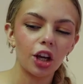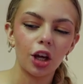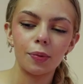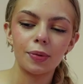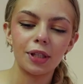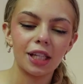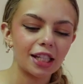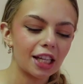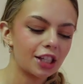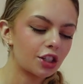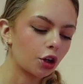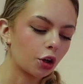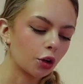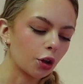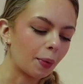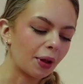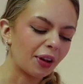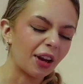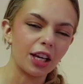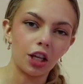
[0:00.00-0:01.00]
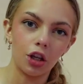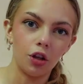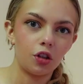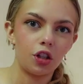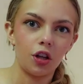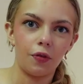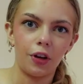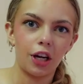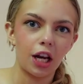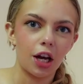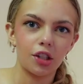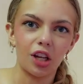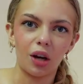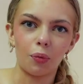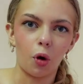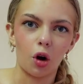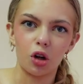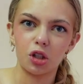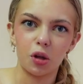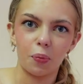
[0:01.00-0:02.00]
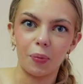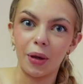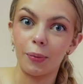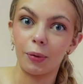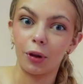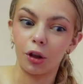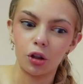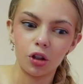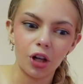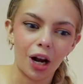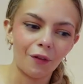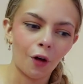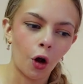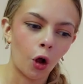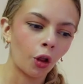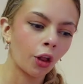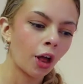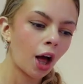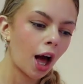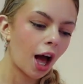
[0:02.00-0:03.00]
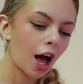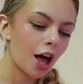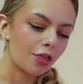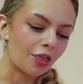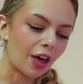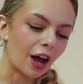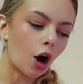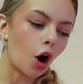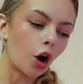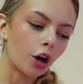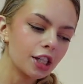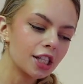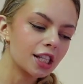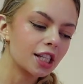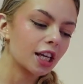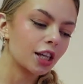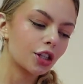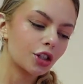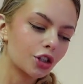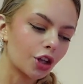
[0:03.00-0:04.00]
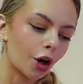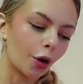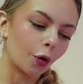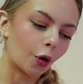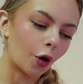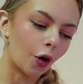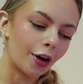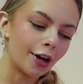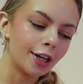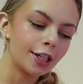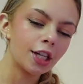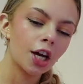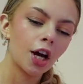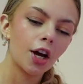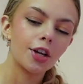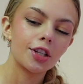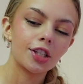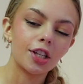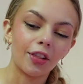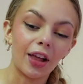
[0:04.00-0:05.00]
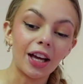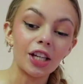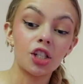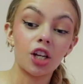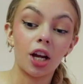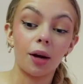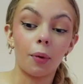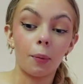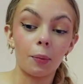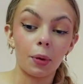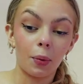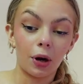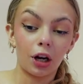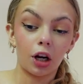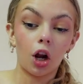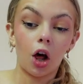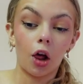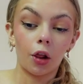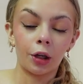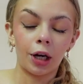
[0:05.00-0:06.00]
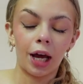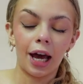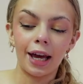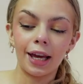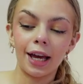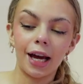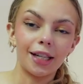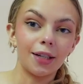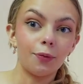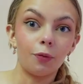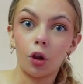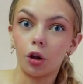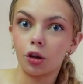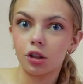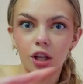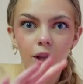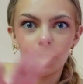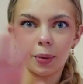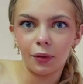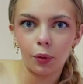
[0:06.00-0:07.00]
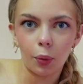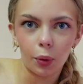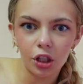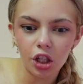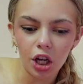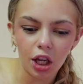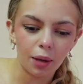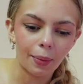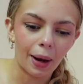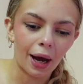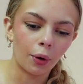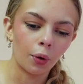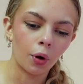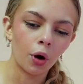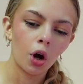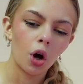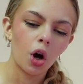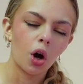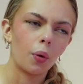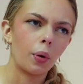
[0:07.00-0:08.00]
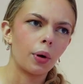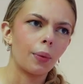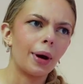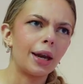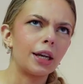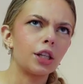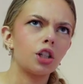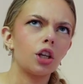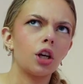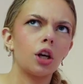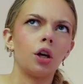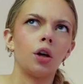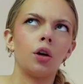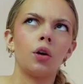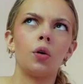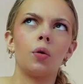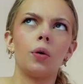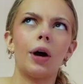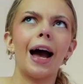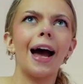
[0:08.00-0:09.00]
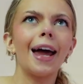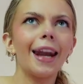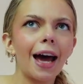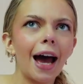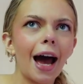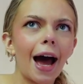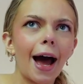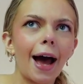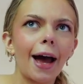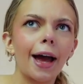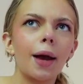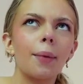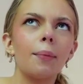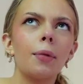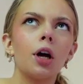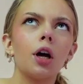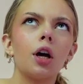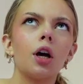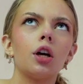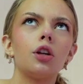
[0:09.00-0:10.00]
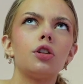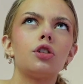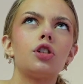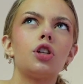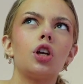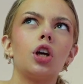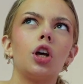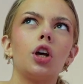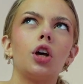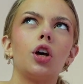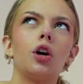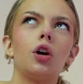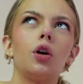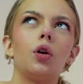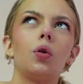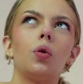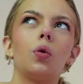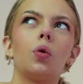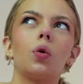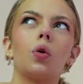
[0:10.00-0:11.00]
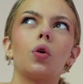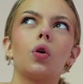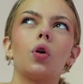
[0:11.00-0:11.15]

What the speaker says: cubes because I saw them on like YouTube videos I watched of people who travel. They are honestly so good. So last year when we went on holiday, I did vlogs on them if you want to check them out. We went to Anaheim, to